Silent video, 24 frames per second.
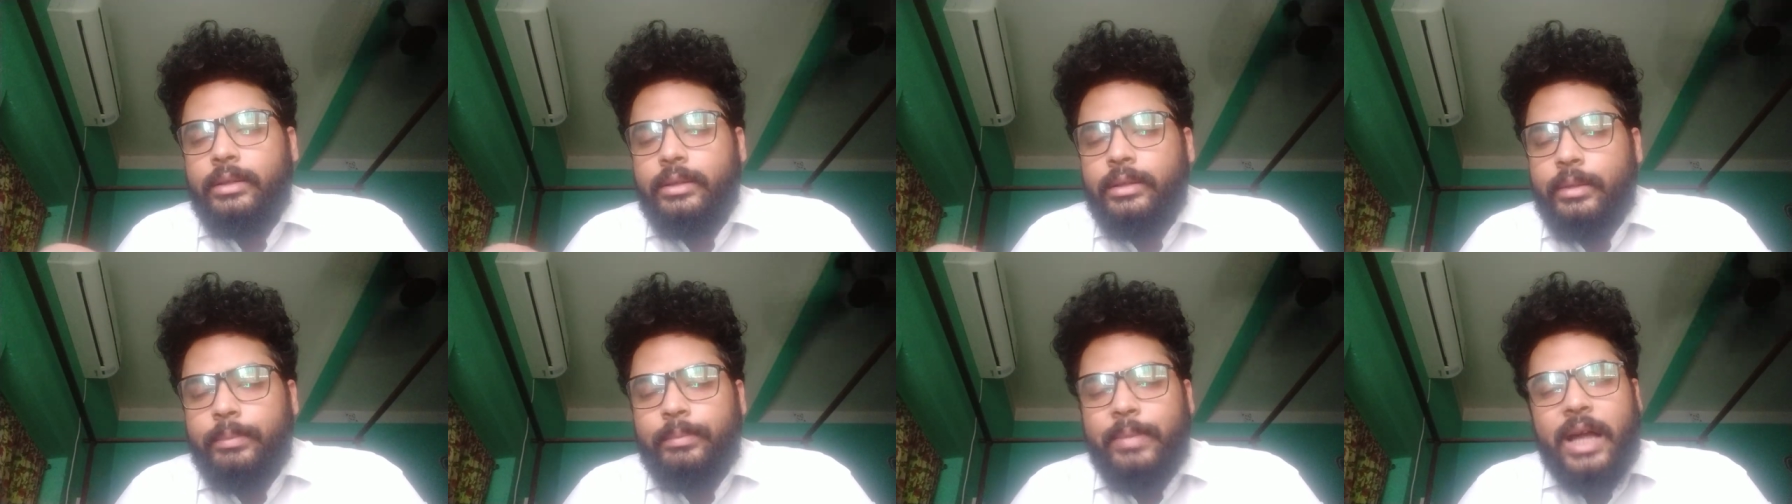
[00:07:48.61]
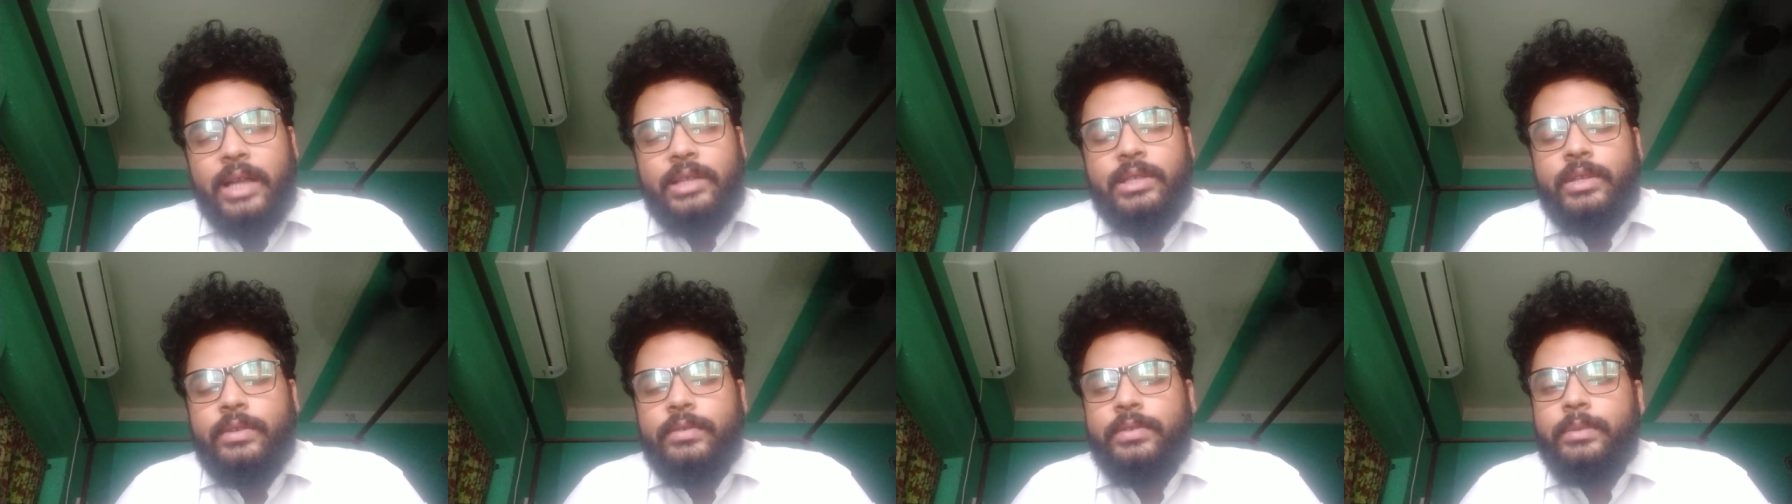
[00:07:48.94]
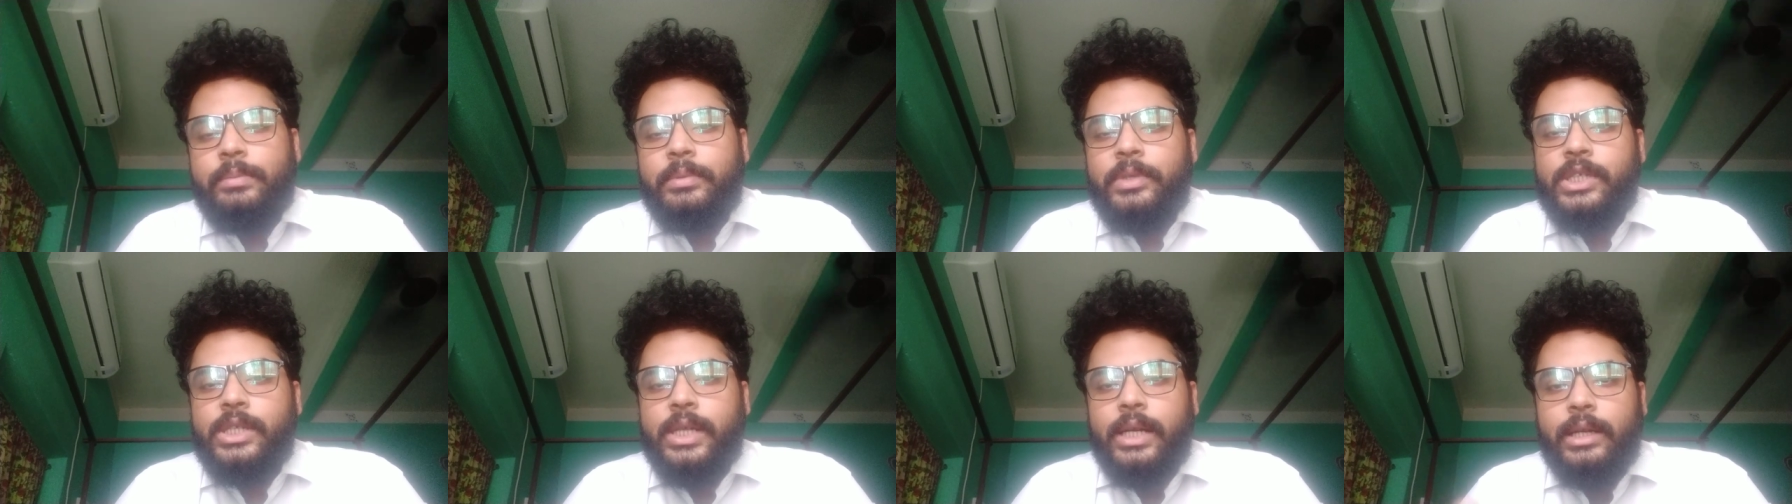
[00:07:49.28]
The parts of
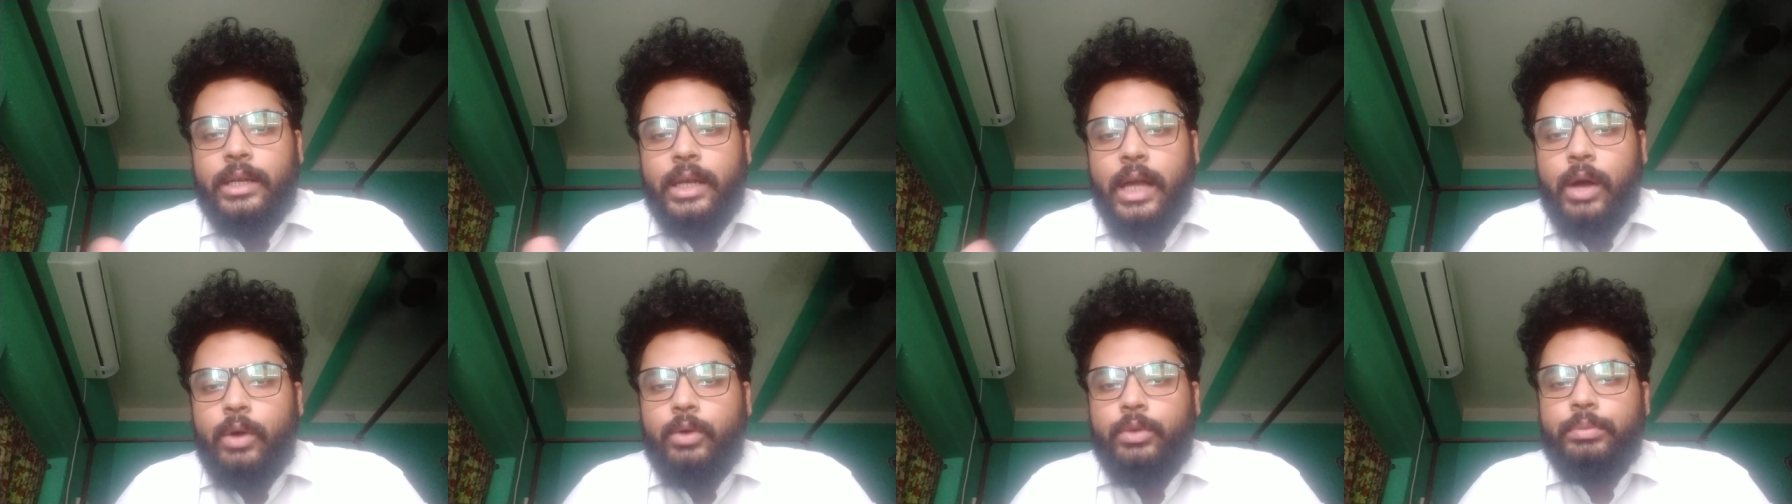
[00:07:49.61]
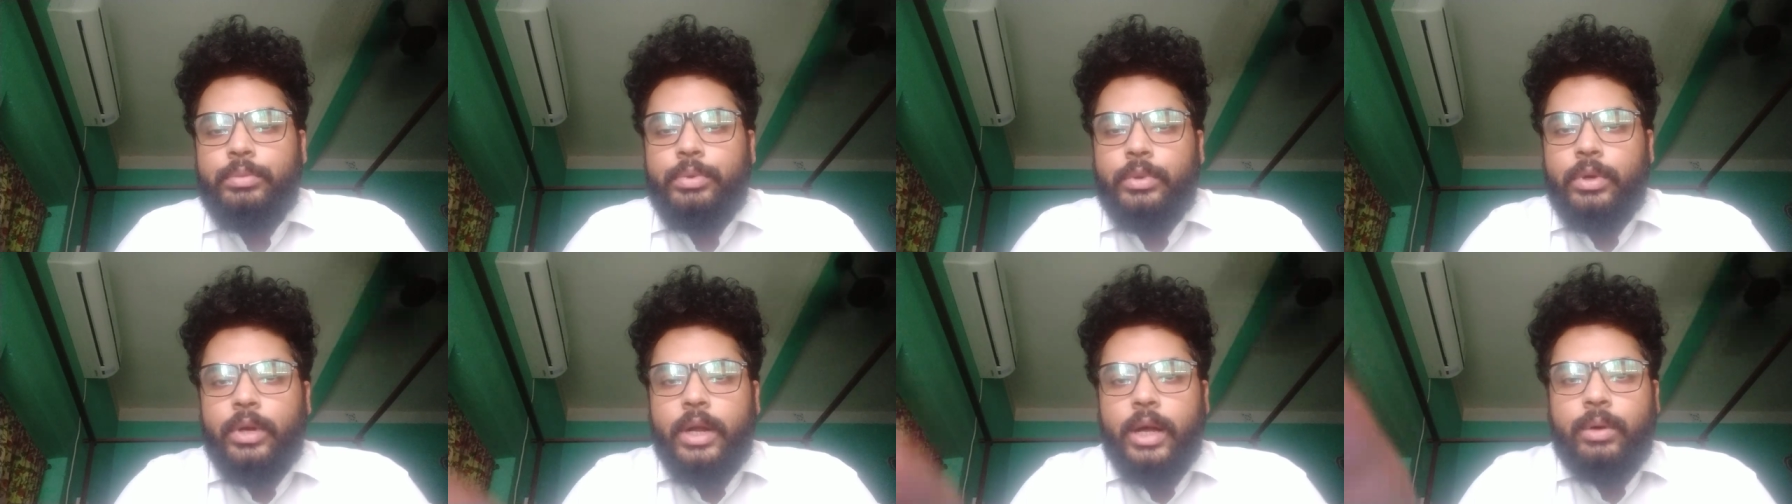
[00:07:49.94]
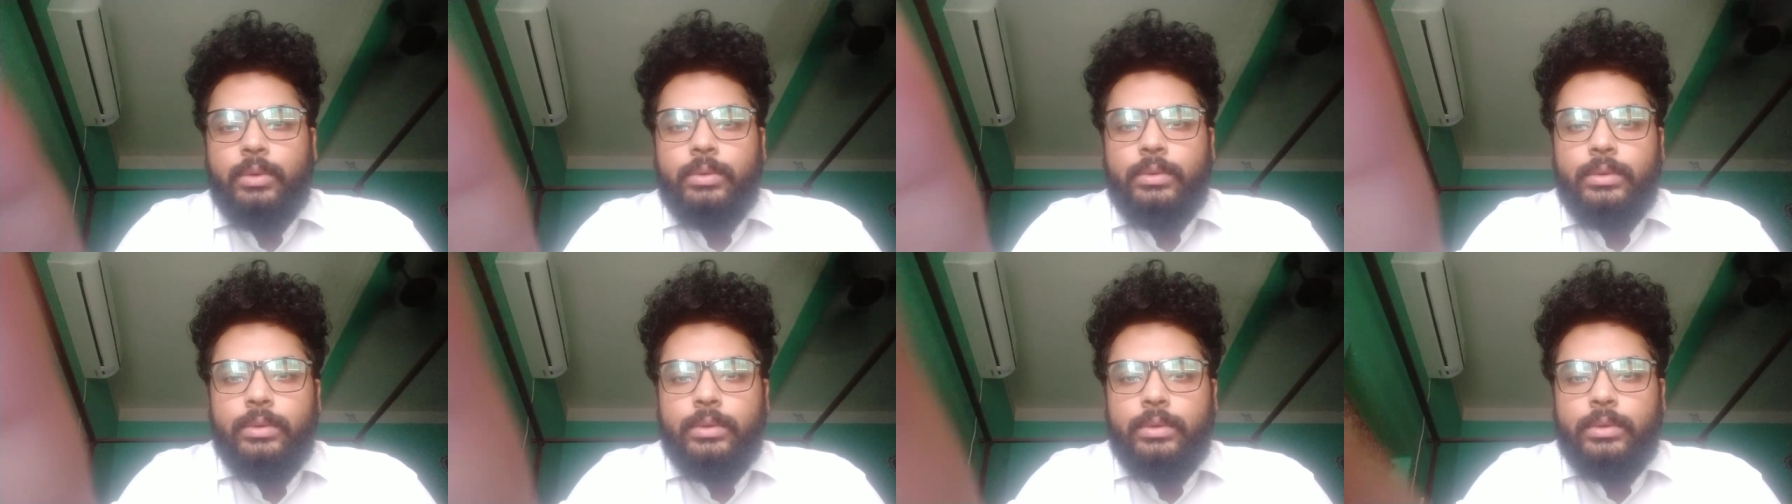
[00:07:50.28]
speech are noun,
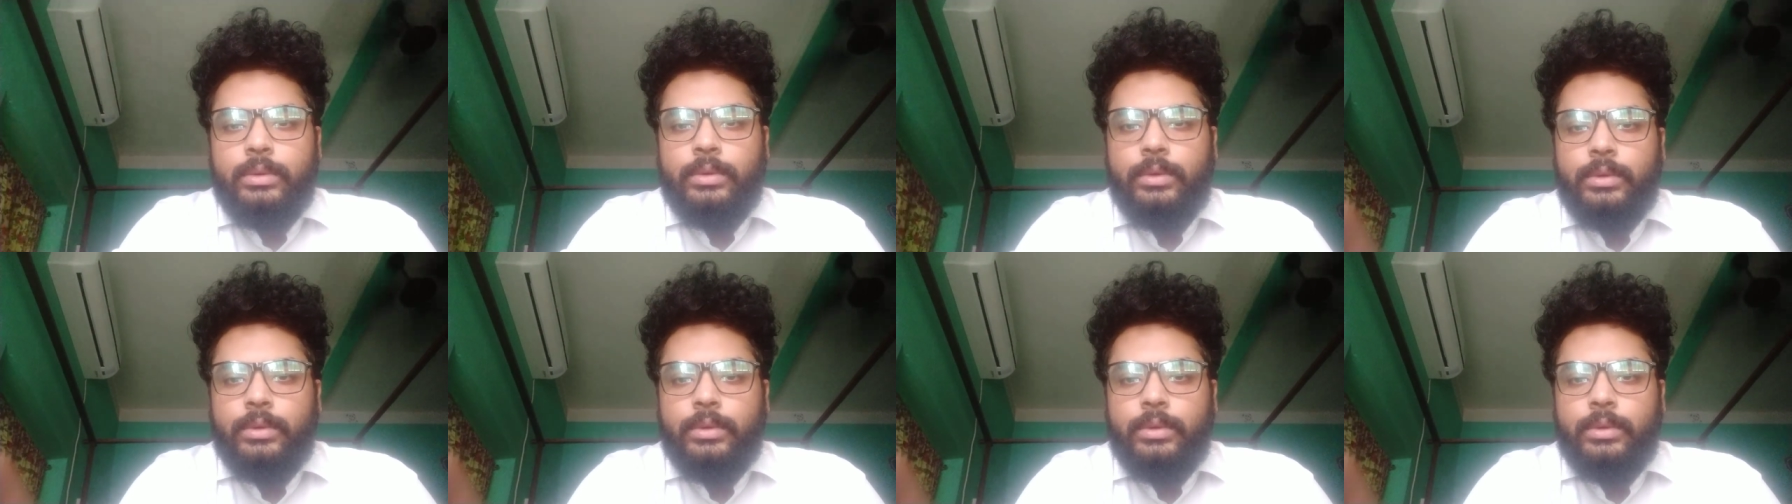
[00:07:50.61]
pronoun,